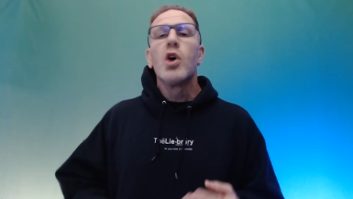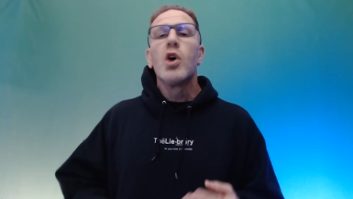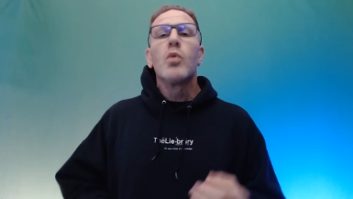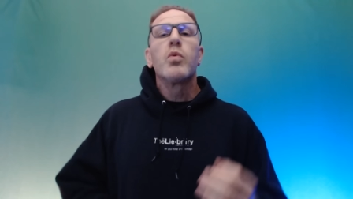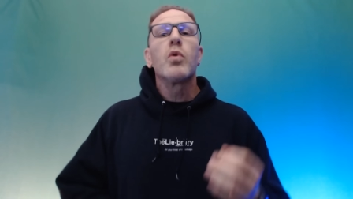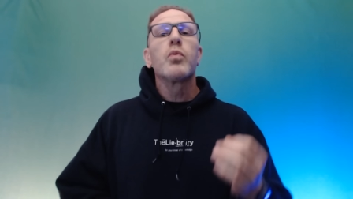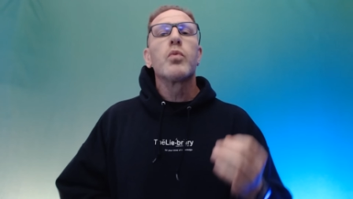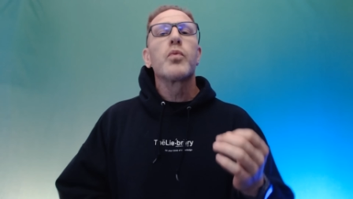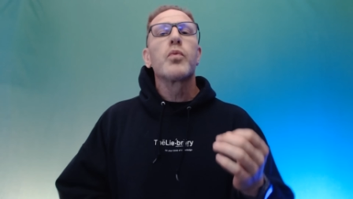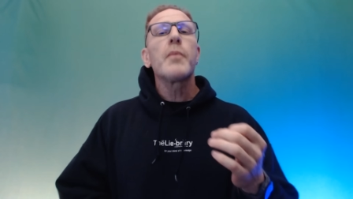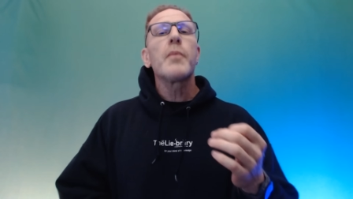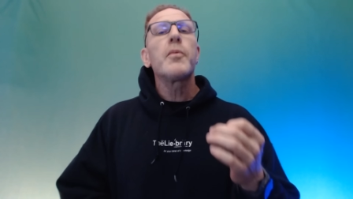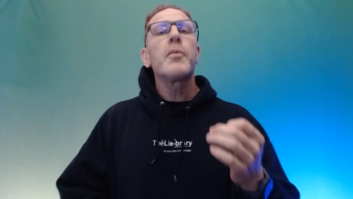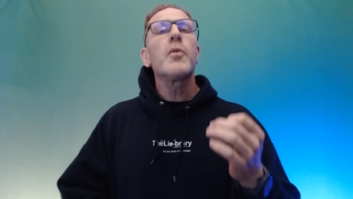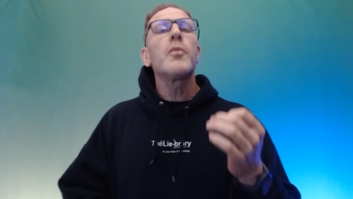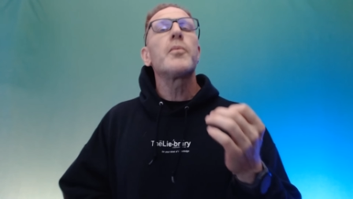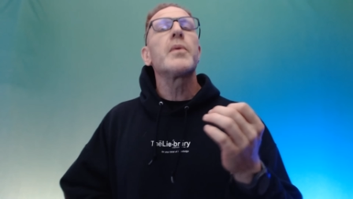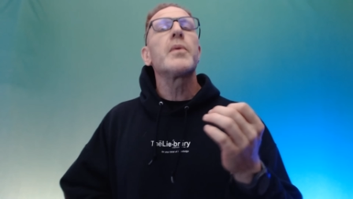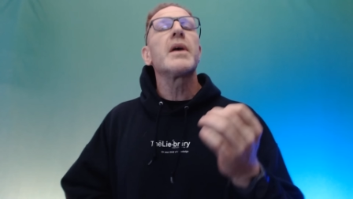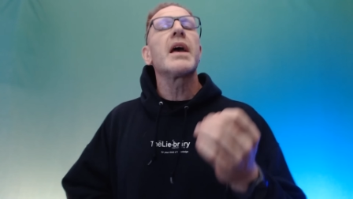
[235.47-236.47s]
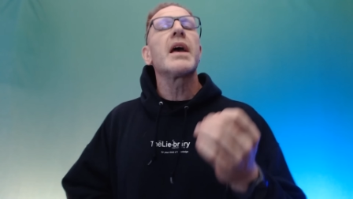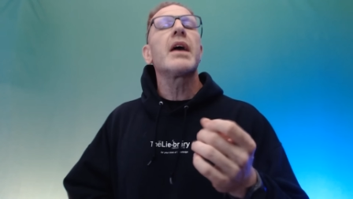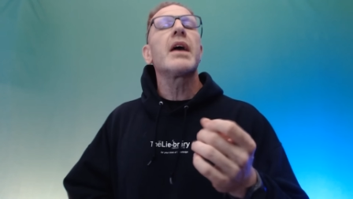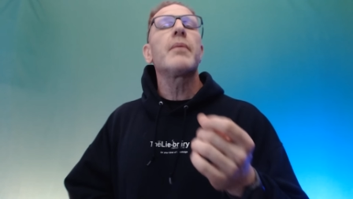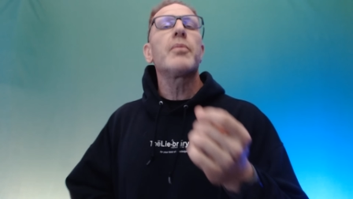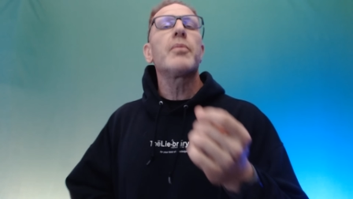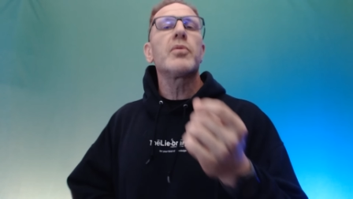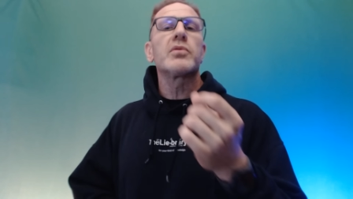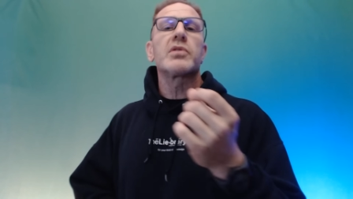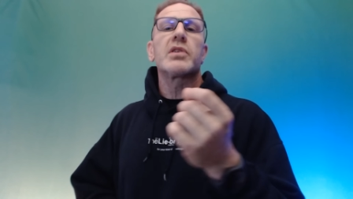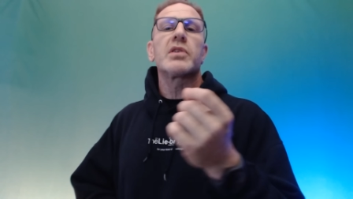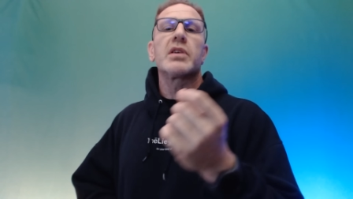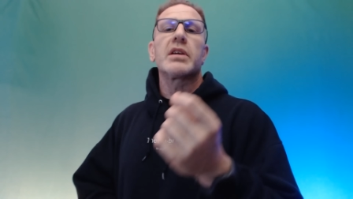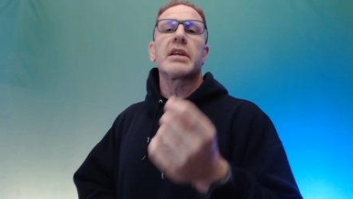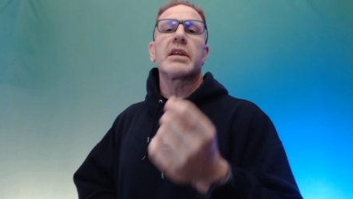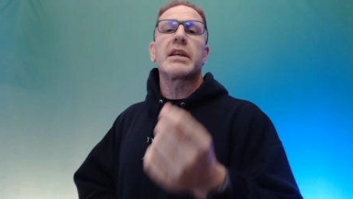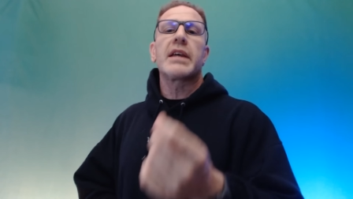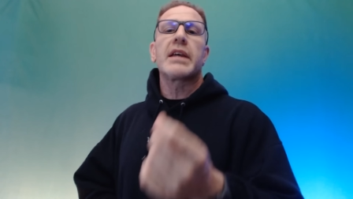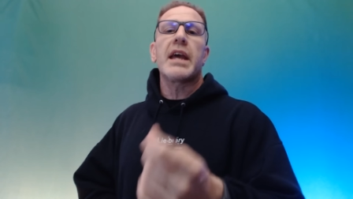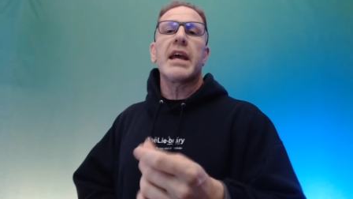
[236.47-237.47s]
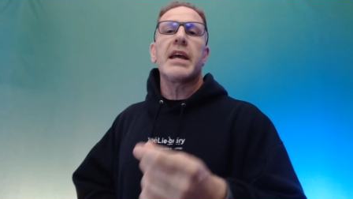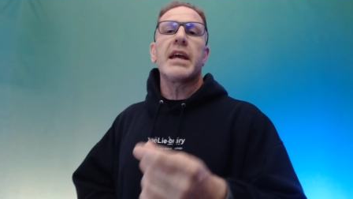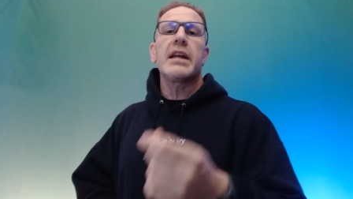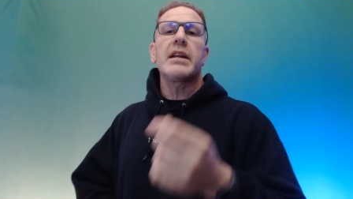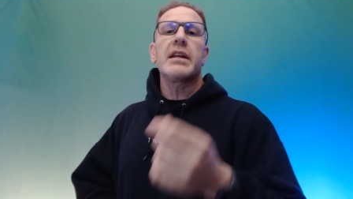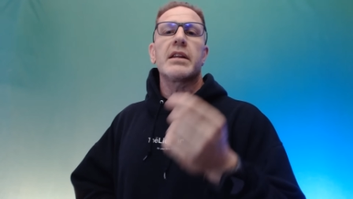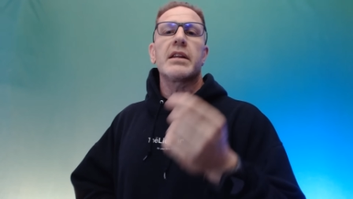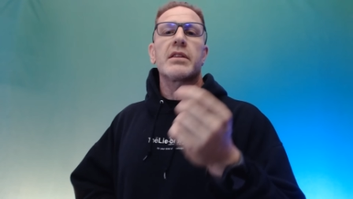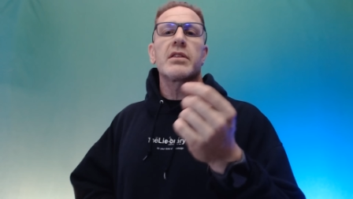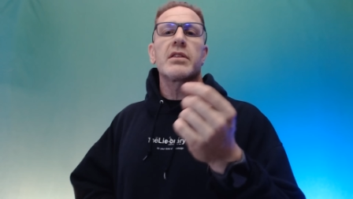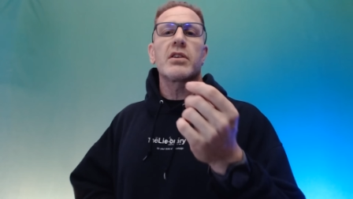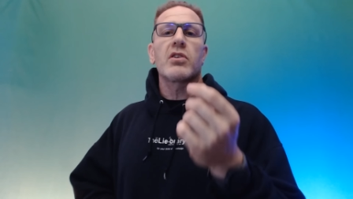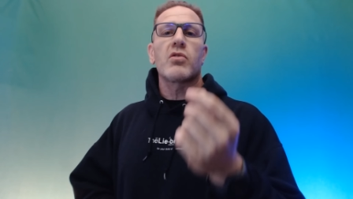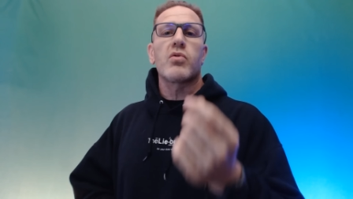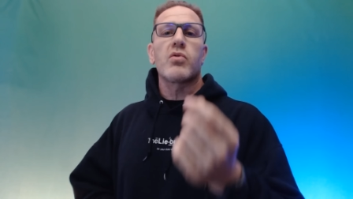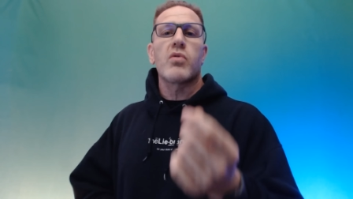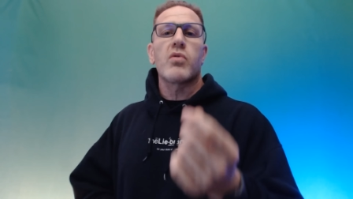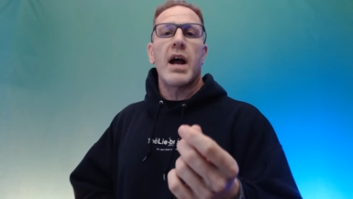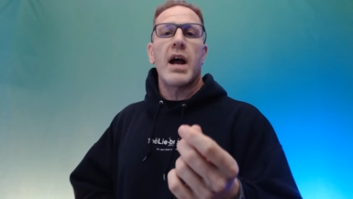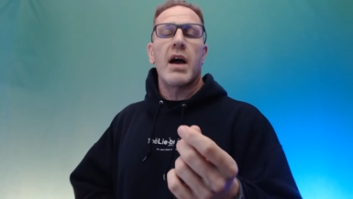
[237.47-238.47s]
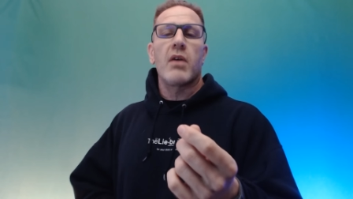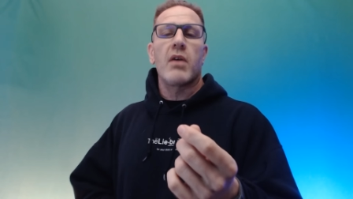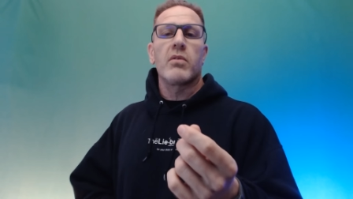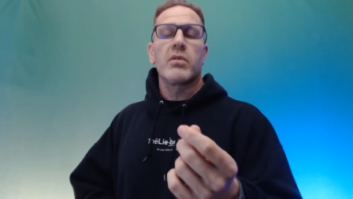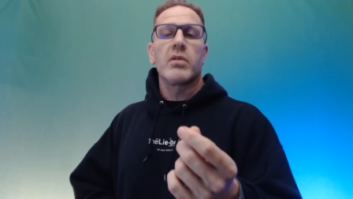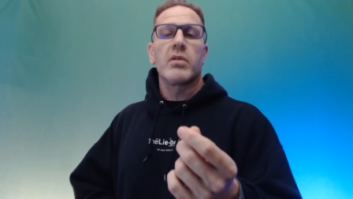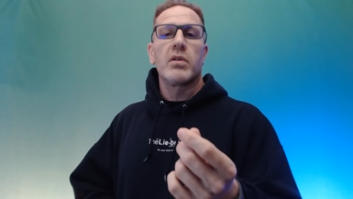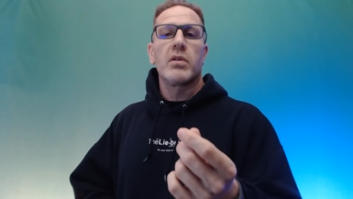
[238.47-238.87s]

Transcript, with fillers: Will Ripple be able to gain the crown?